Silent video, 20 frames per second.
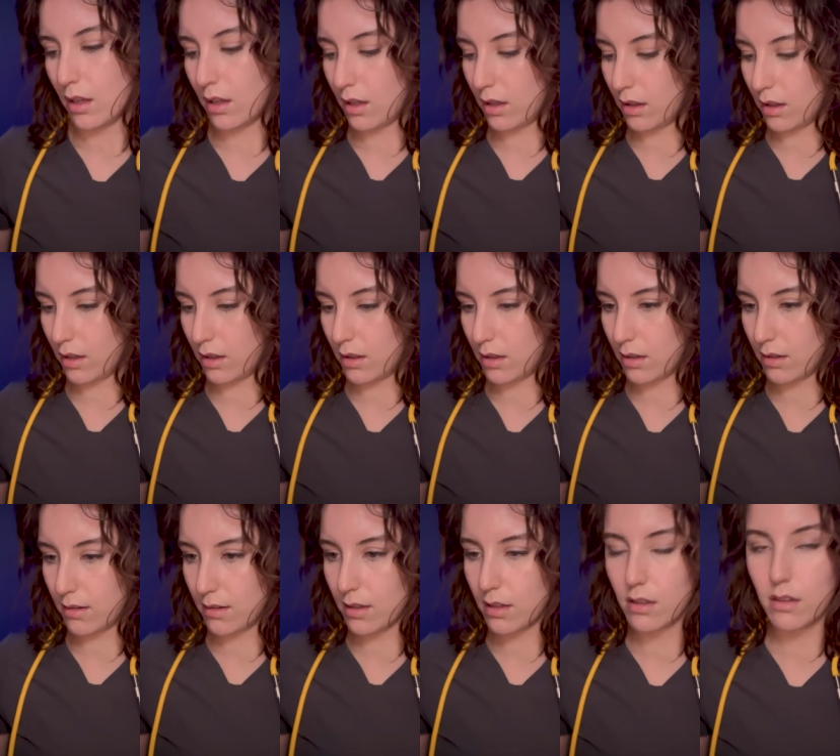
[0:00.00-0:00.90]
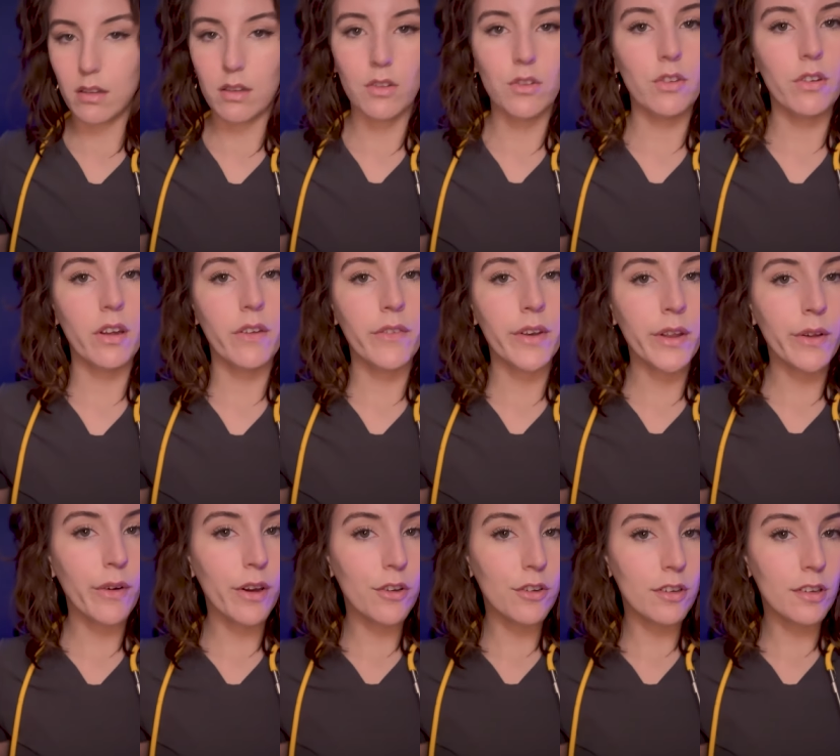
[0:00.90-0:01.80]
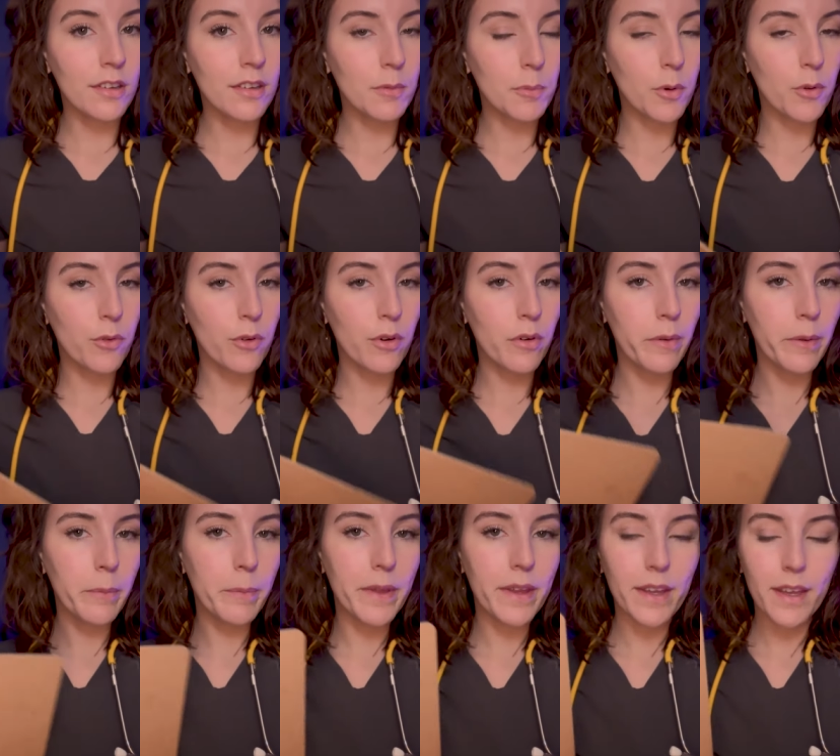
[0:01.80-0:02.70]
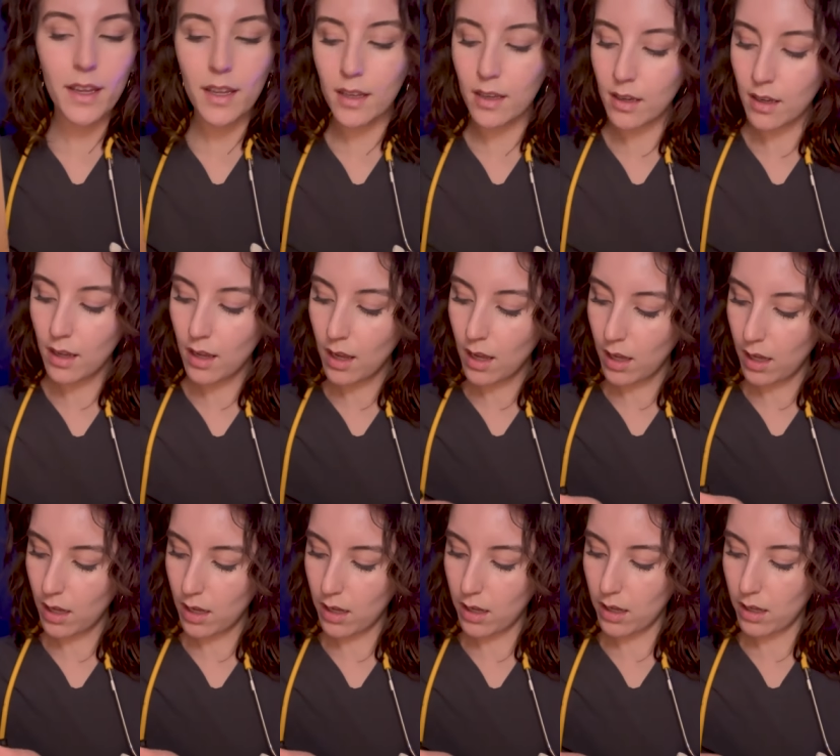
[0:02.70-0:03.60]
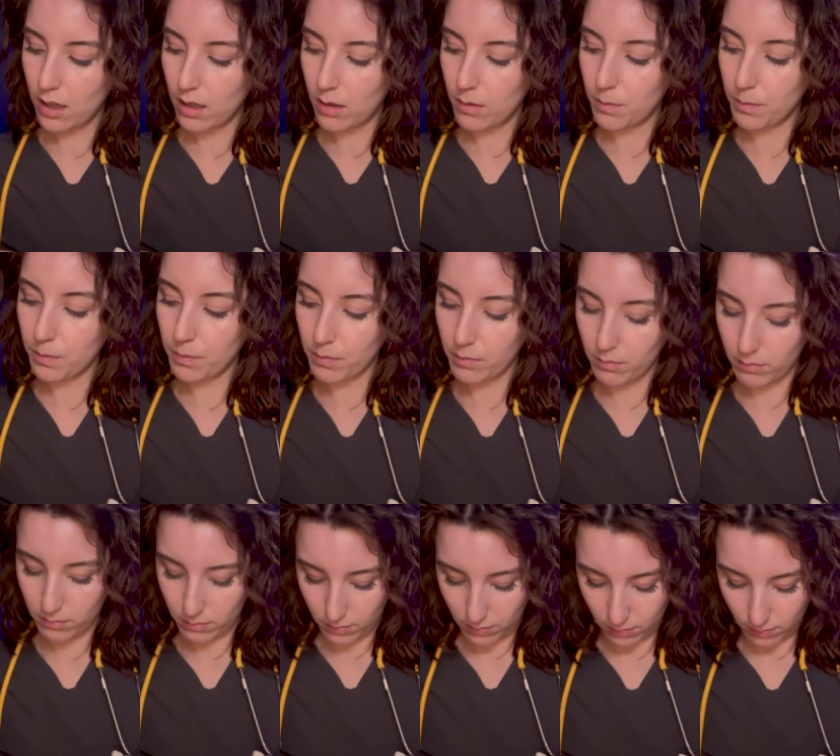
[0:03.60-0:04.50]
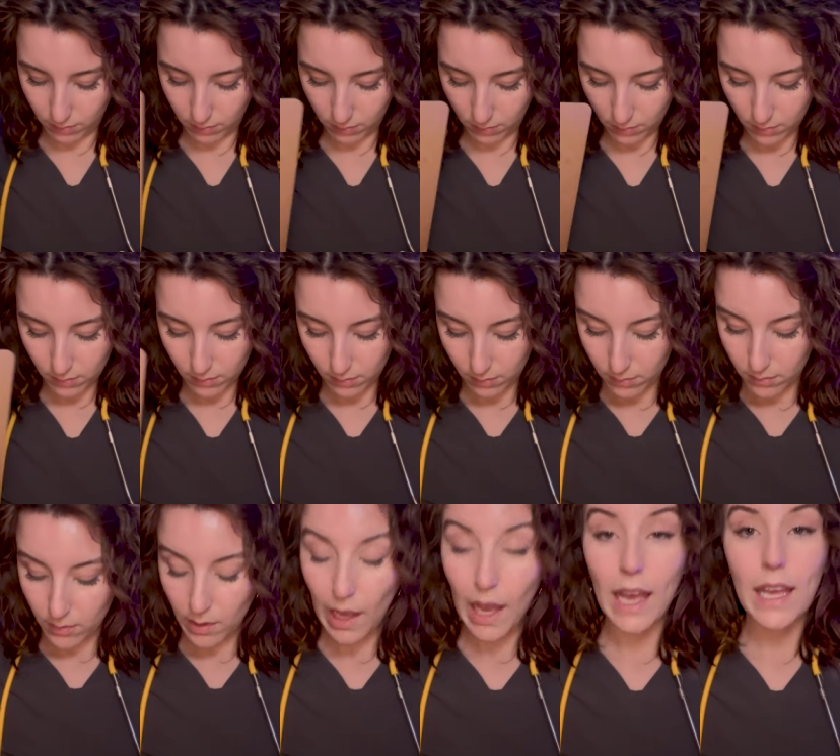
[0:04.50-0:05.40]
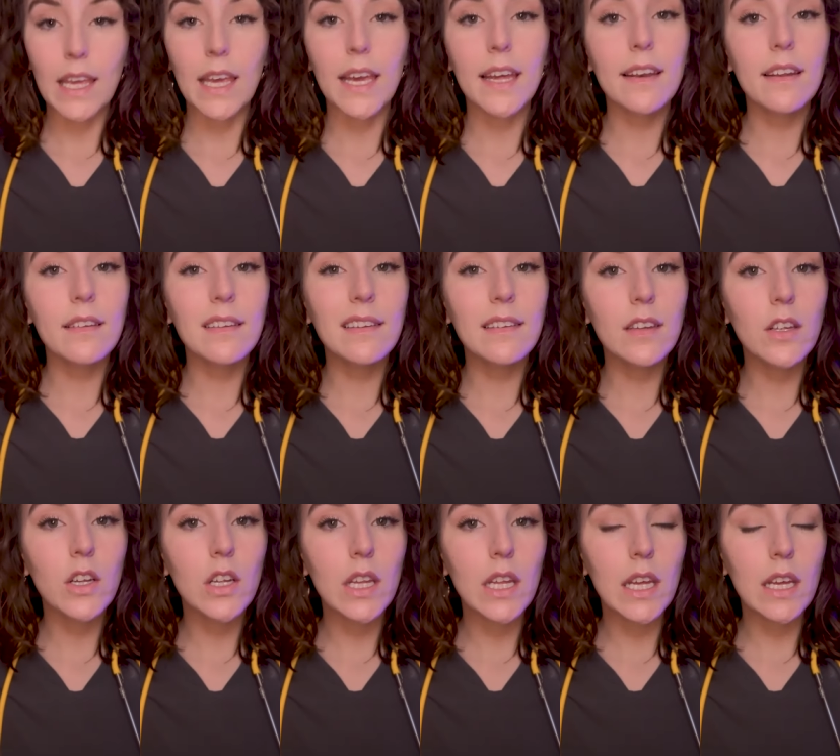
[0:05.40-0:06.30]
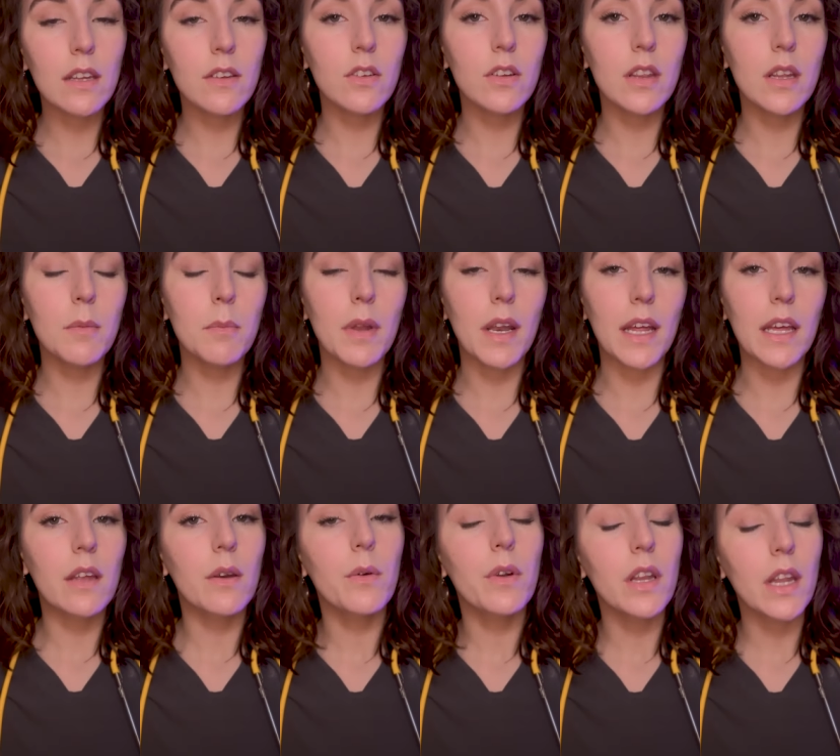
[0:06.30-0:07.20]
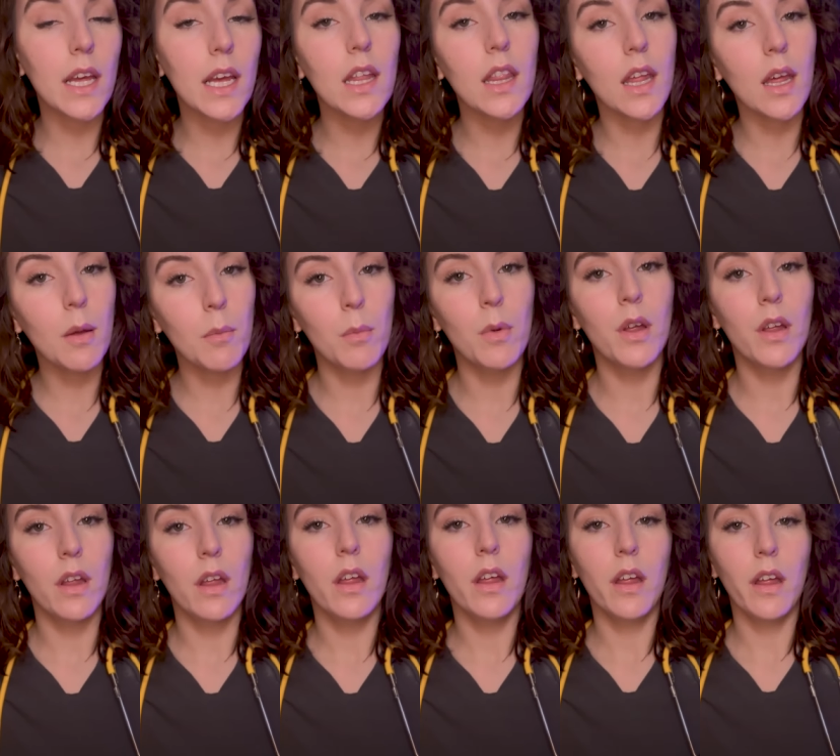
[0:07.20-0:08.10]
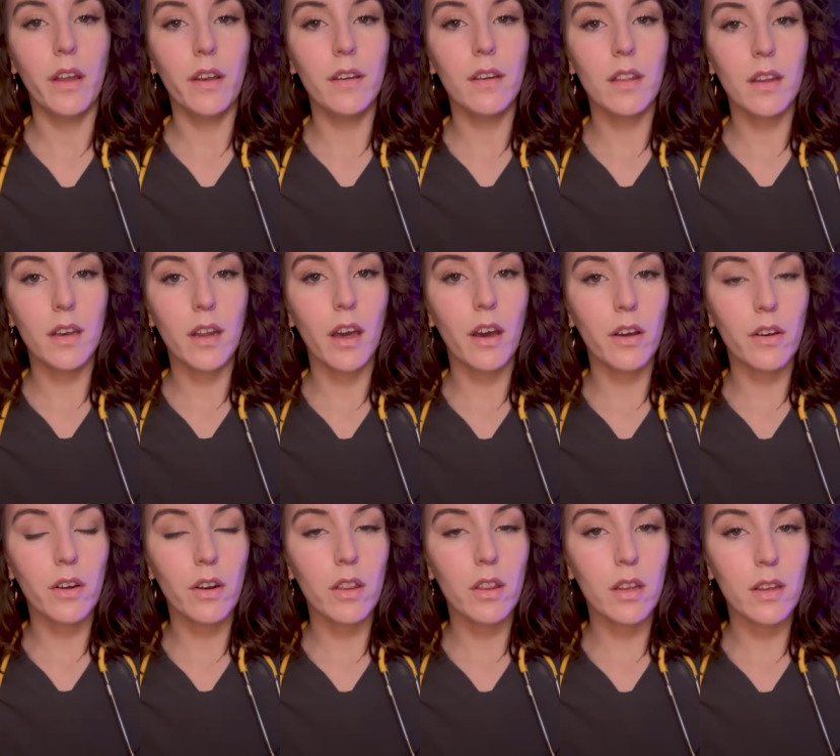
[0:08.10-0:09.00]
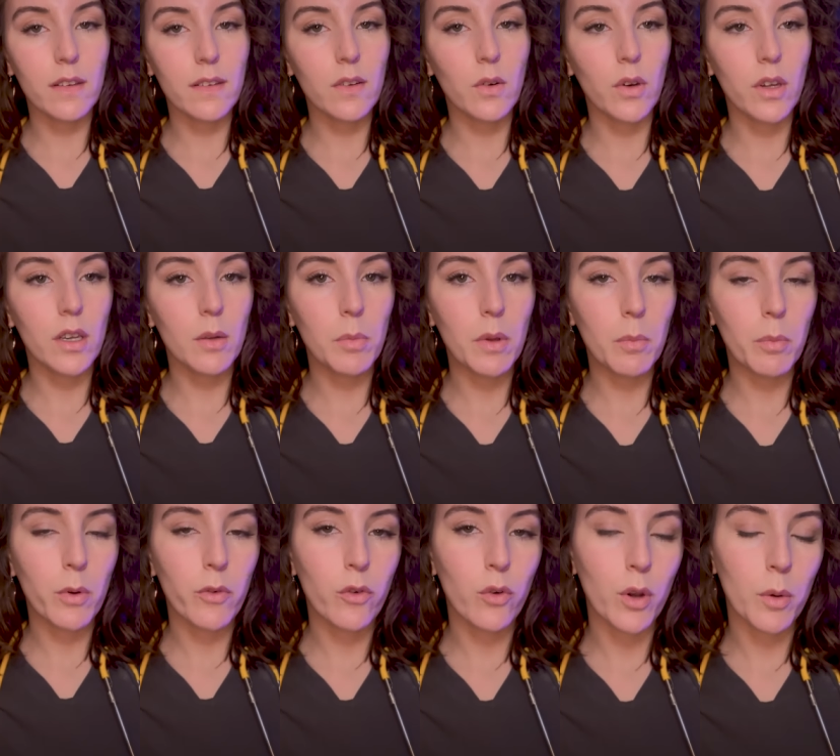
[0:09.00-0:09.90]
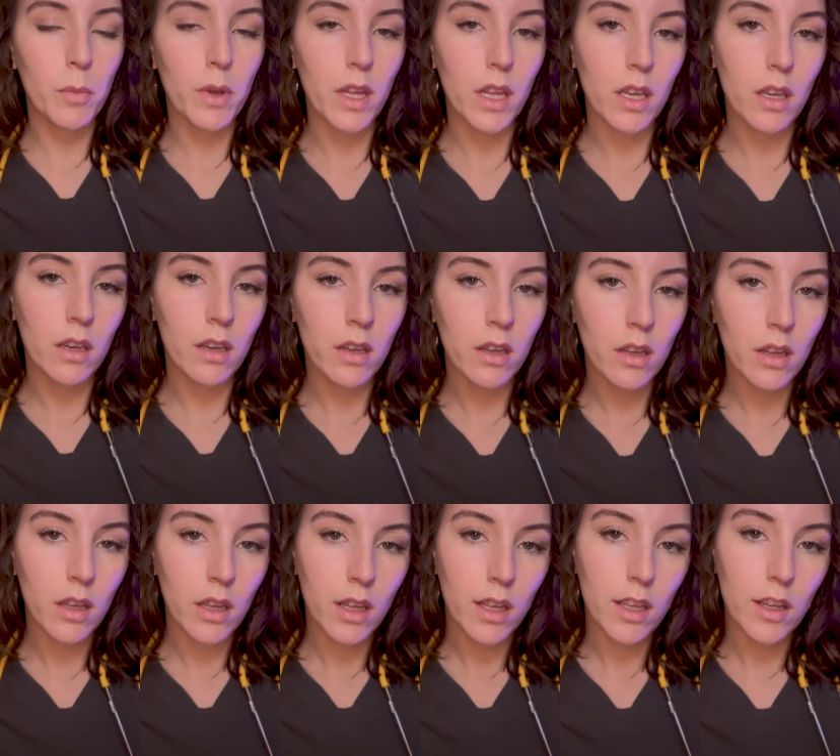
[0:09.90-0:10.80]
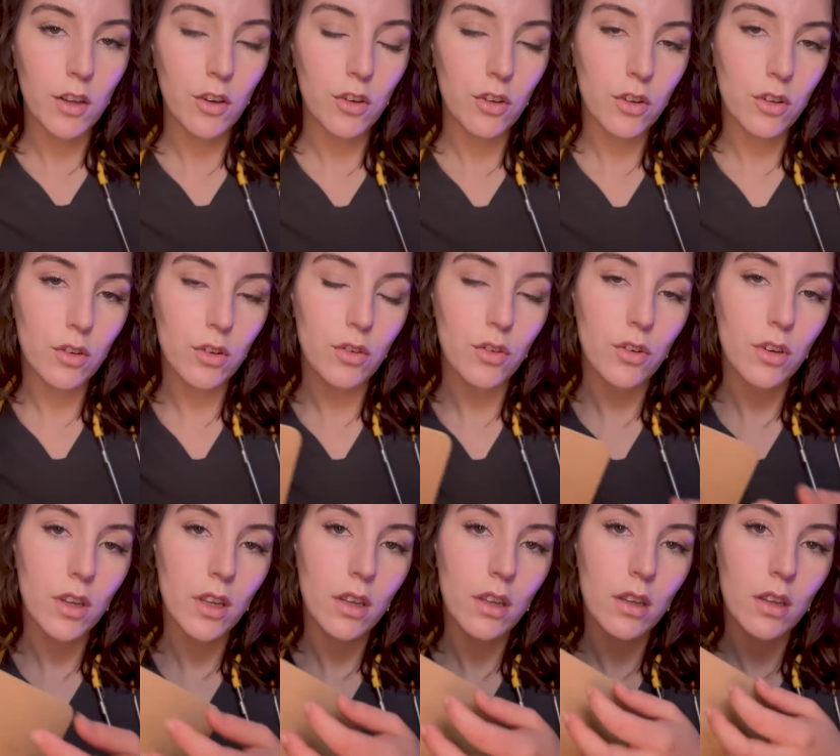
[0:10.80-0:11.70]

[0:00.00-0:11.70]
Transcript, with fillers: I think that's it. Did you have any questions before we began? Um, I can't necessarily answer them, but I can relay them to the doctor that's going to be performing your surgery.